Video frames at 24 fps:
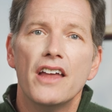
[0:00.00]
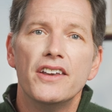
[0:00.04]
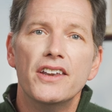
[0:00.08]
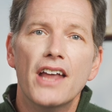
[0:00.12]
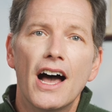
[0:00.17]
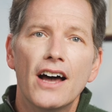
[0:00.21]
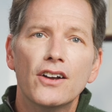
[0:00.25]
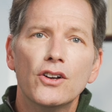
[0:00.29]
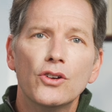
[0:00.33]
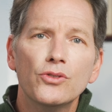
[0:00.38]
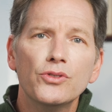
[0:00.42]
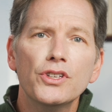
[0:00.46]

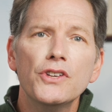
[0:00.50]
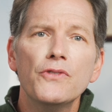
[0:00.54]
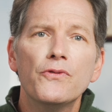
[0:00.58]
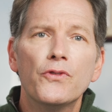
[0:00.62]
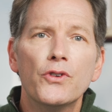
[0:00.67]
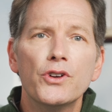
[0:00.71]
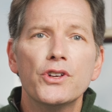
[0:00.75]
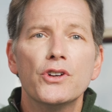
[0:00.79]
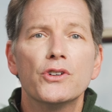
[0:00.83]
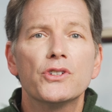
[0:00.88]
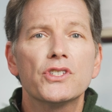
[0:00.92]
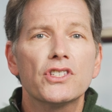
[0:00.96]
not only
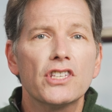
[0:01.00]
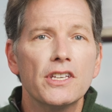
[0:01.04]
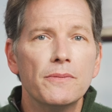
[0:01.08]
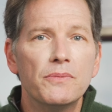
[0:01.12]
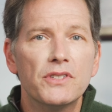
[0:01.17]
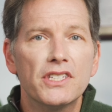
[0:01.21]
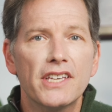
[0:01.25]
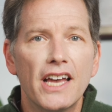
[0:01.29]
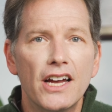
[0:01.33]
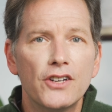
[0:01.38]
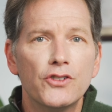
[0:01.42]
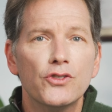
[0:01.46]
for your
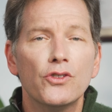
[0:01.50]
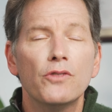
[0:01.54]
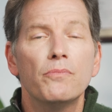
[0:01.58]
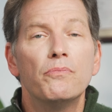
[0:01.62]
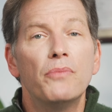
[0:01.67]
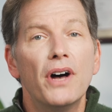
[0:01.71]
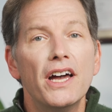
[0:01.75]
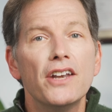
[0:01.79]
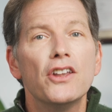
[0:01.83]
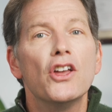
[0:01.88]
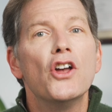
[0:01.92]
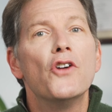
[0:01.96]
sleep schedule,
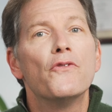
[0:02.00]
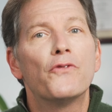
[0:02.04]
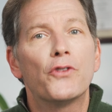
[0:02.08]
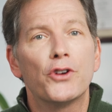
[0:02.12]
but